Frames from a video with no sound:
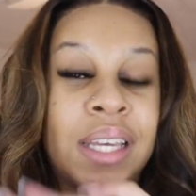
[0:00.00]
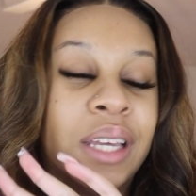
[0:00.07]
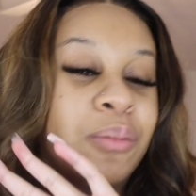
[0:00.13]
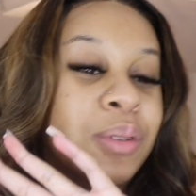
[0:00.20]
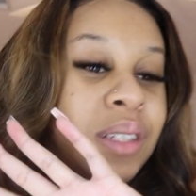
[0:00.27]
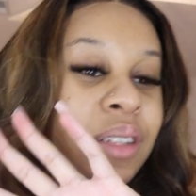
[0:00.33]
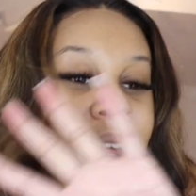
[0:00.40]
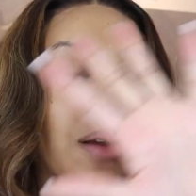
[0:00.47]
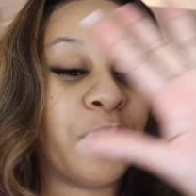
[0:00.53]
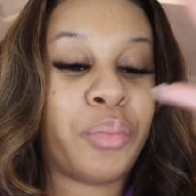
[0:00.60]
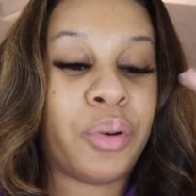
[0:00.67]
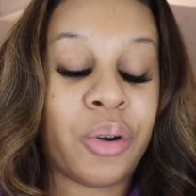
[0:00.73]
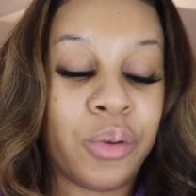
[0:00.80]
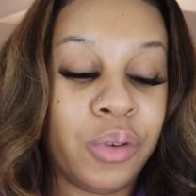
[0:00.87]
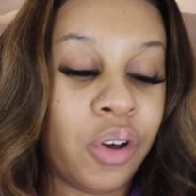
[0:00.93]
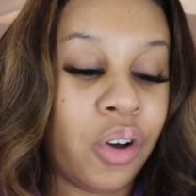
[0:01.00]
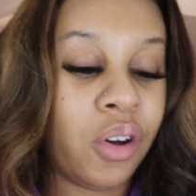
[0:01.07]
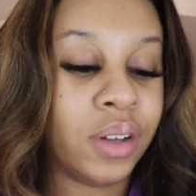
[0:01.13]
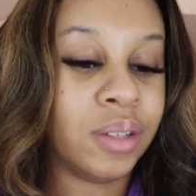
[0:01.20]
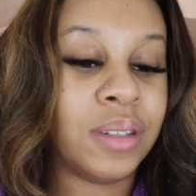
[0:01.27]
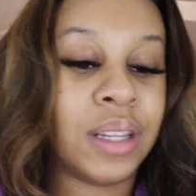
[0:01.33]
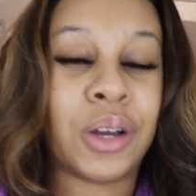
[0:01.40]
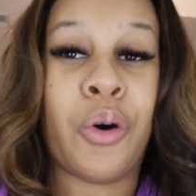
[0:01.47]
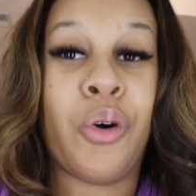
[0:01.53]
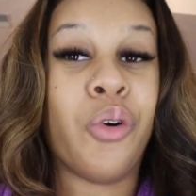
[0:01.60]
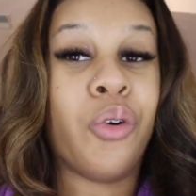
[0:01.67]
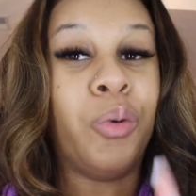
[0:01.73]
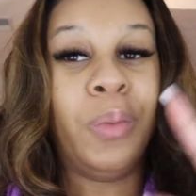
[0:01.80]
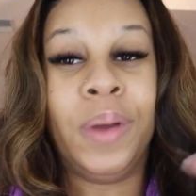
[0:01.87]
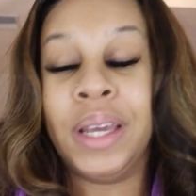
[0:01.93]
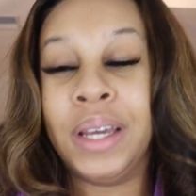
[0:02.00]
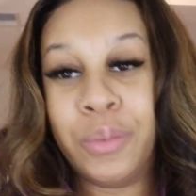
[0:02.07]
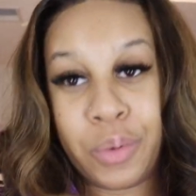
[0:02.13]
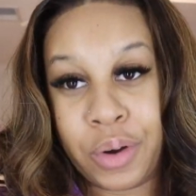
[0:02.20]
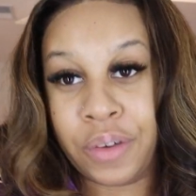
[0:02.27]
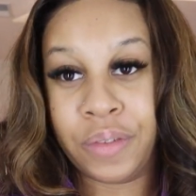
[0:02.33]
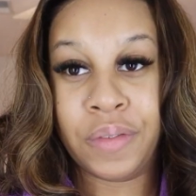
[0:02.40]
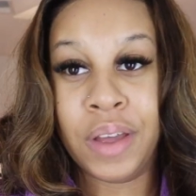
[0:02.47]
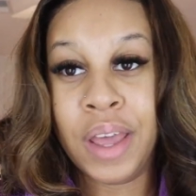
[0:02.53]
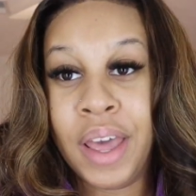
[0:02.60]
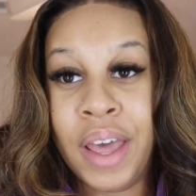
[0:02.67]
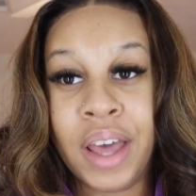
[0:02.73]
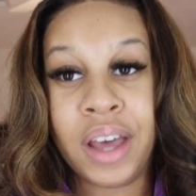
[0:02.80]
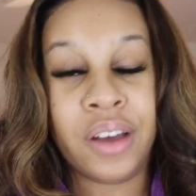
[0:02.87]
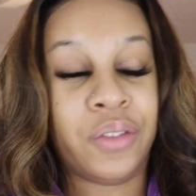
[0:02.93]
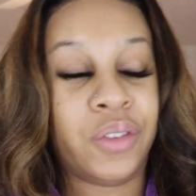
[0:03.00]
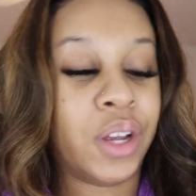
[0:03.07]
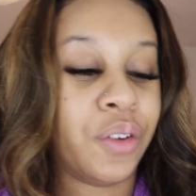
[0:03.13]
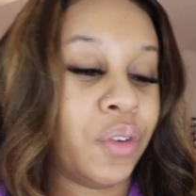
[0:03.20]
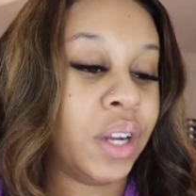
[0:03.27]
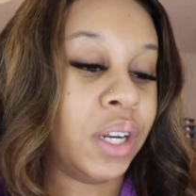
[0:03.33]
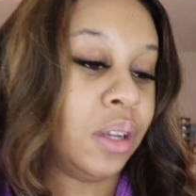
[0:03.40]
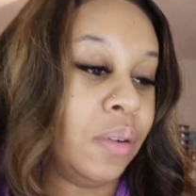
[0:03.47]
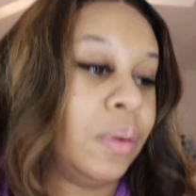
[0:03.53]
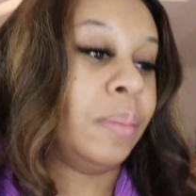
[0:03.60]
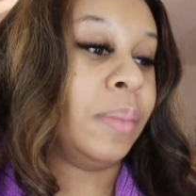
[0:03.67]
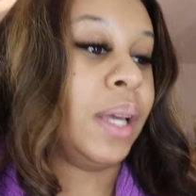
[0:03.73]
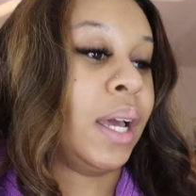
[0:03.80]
It was like prolonged. It was like a whole week worth of Get Ready With Me.